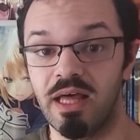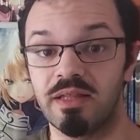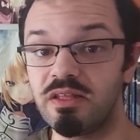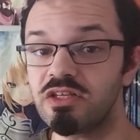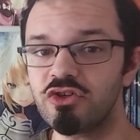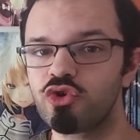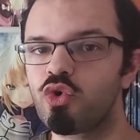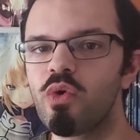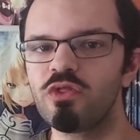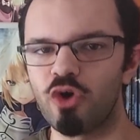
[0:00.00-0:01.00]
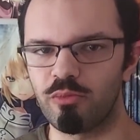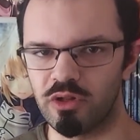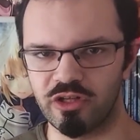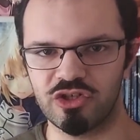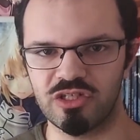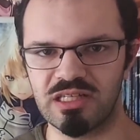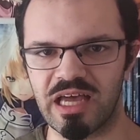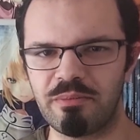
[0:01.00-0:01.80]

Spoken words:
This is true with normal dungeon design,